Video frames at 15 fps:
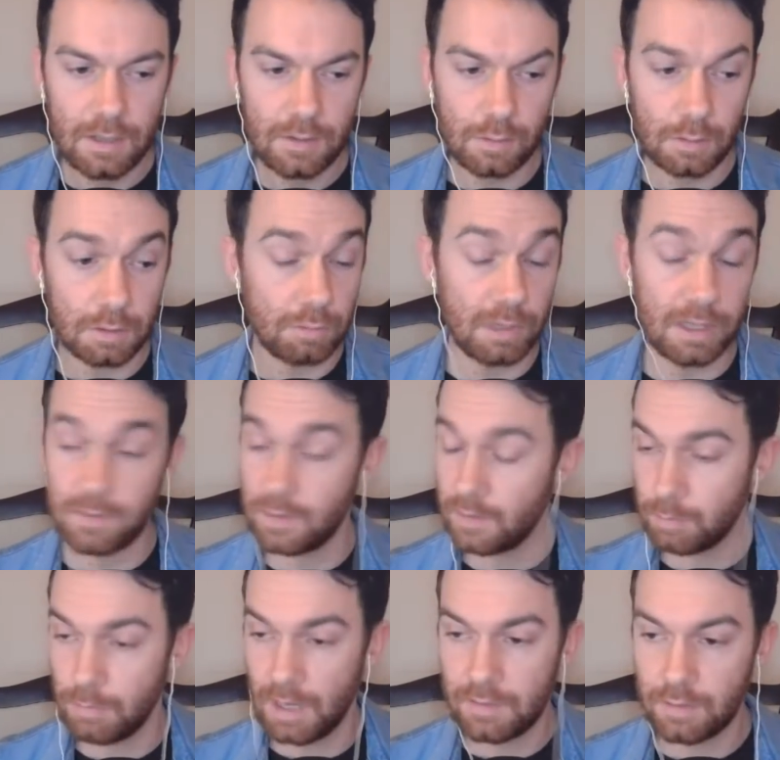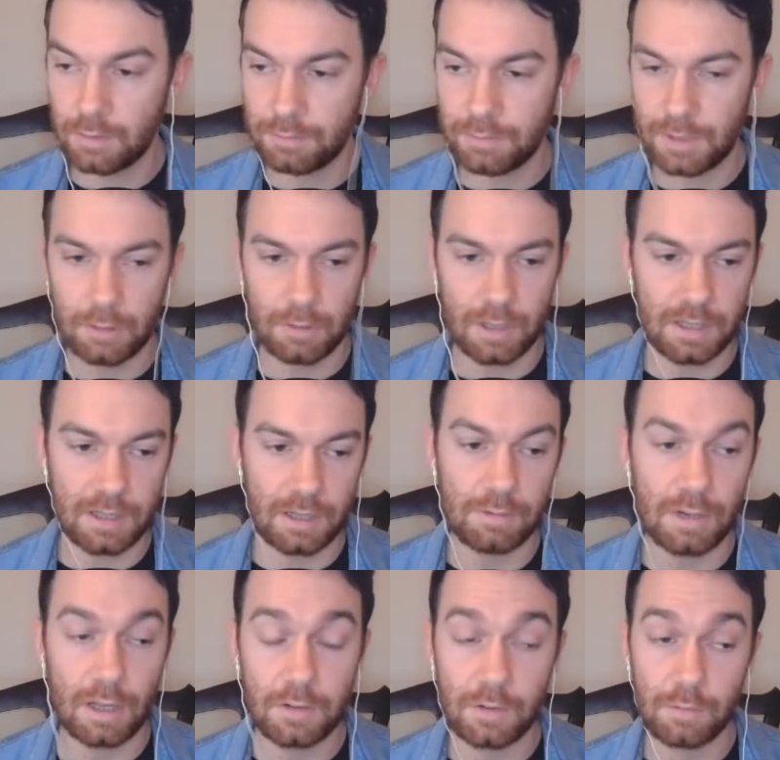So it creates this massive fear, and they have
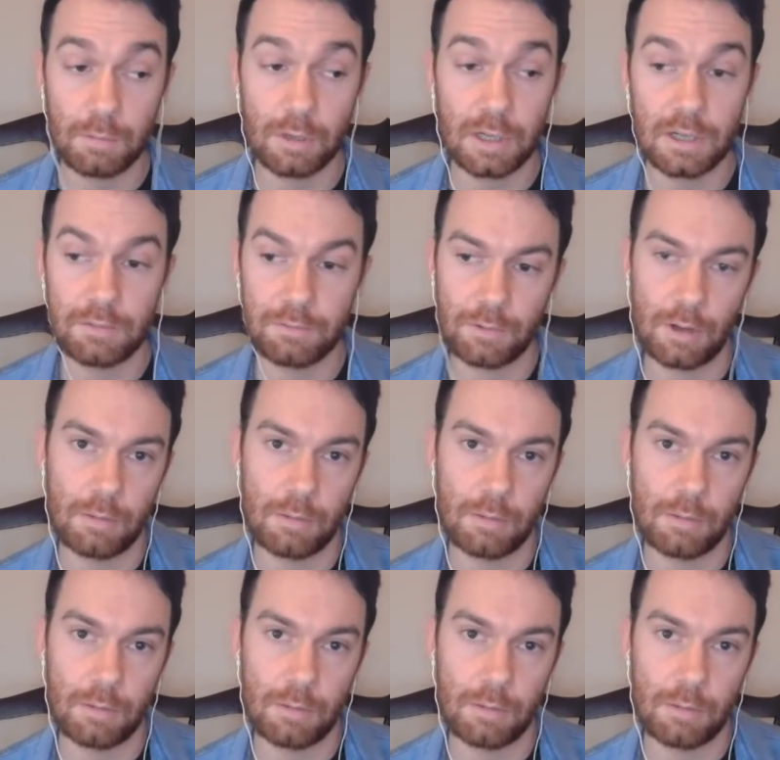lots of money